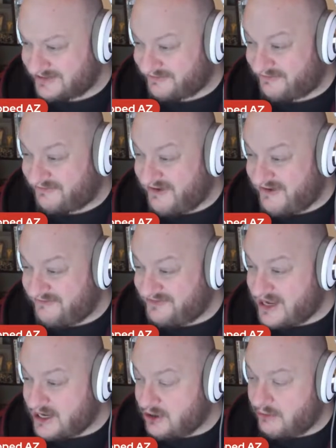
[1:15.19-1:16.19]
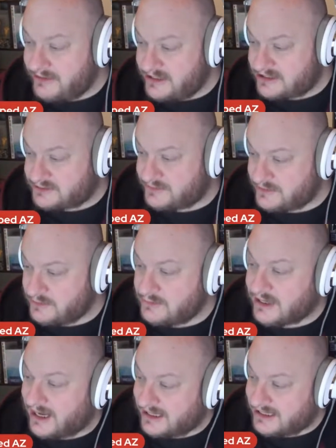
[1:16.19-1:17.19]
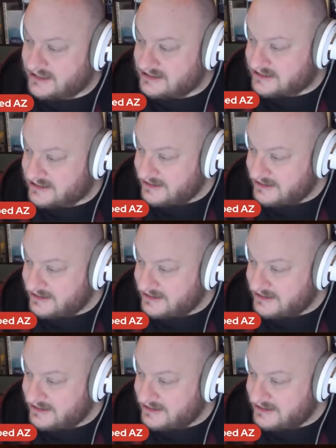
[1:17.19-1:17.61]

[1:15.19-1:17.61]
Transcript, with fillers: 50 comics with you guys